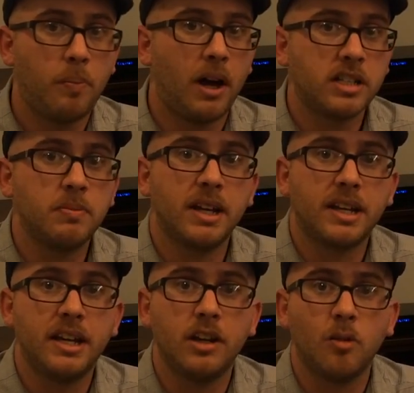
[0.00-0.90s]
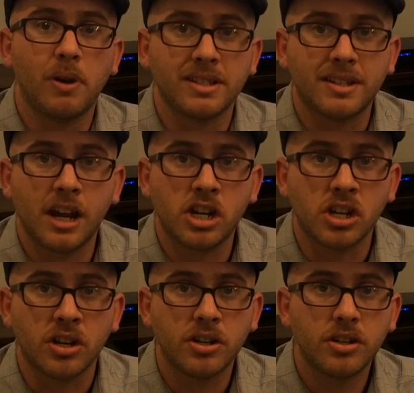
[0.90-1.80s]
possibly a keynote presentation?